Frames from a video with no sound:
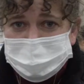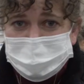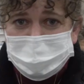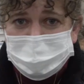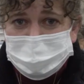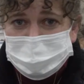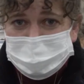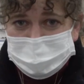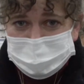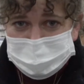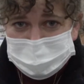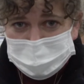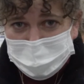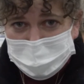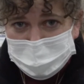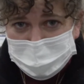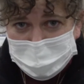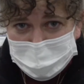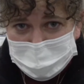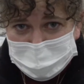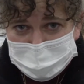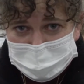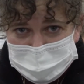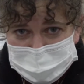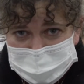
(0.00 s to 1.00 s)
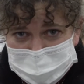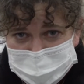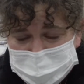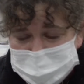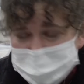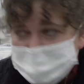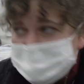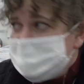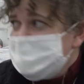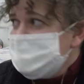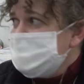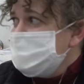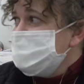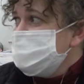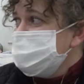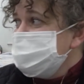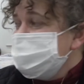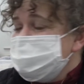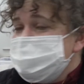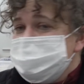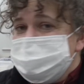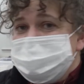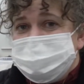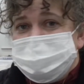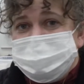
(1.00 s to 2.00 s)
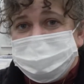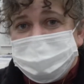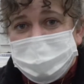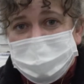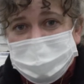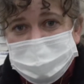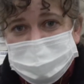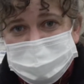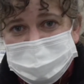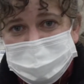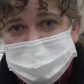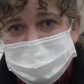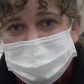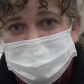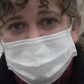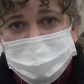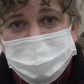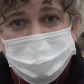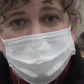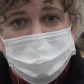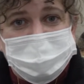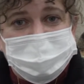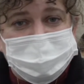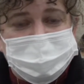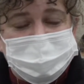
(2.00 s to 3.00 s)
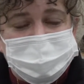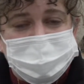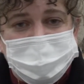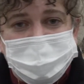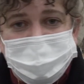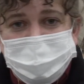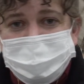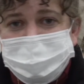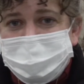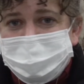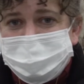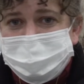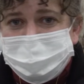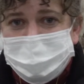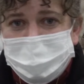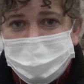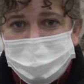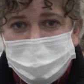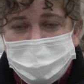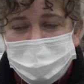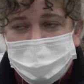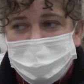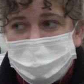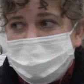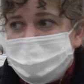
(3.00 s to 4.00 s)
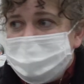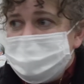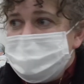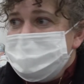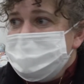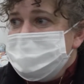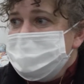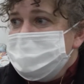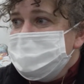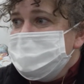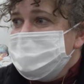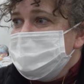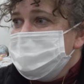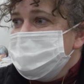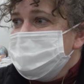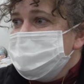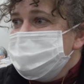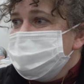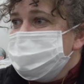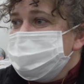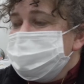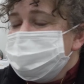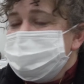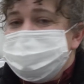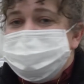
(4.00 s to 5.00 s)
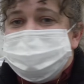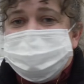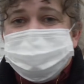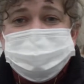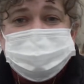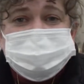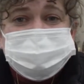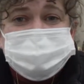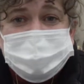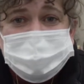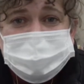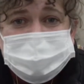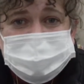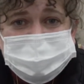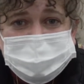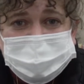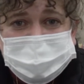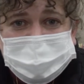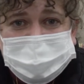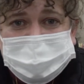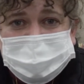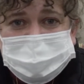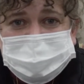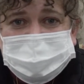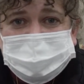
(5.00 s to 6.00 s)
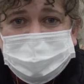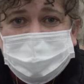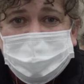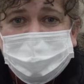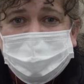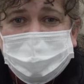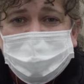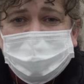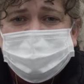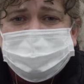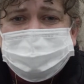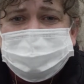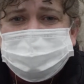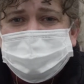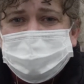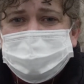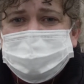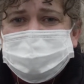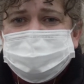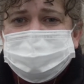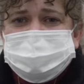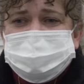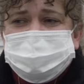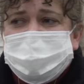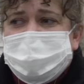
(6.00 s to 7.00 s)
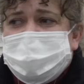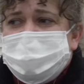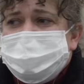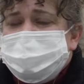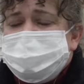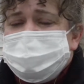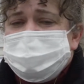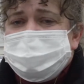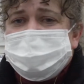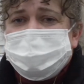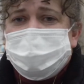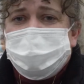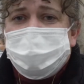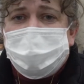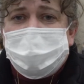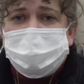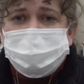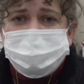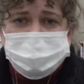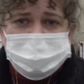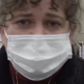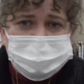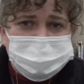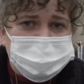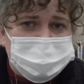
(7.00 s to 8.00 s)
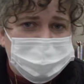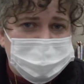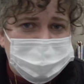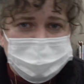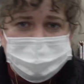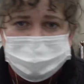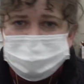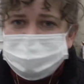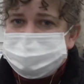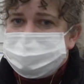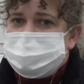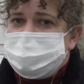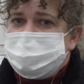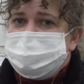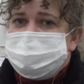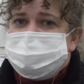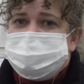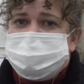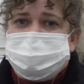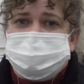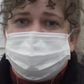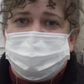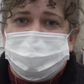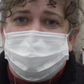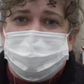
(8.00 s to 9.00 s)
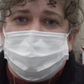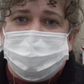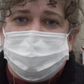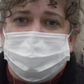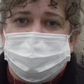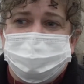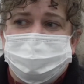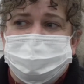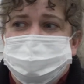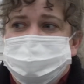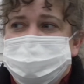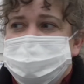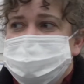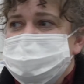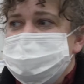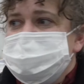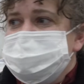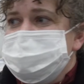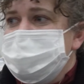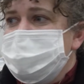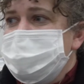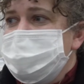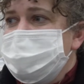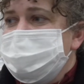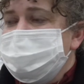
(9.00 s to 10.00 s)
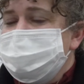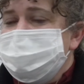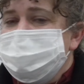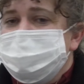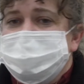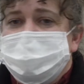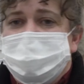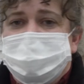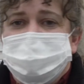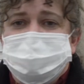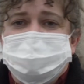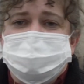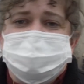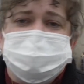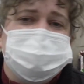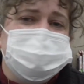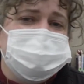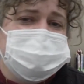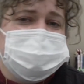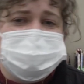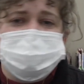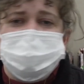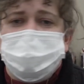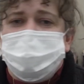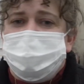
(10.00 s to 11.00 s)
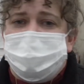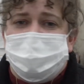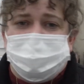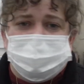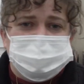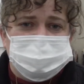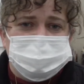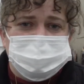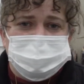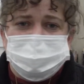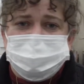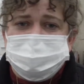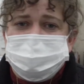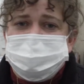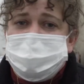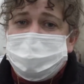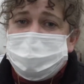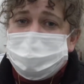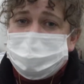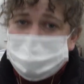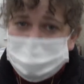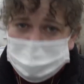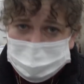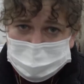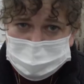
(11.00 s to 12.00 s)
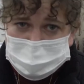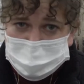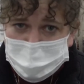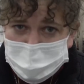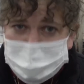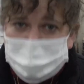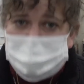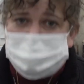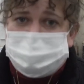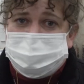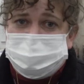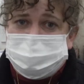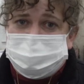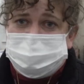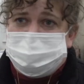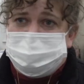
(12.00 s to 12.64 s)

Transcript: Thank you so much. This is amazing. The Walnut Grove before there wasn't space for kids, and now we have space. We have cooperative learning spaces. We have just um, just so much. It's, thank you so much.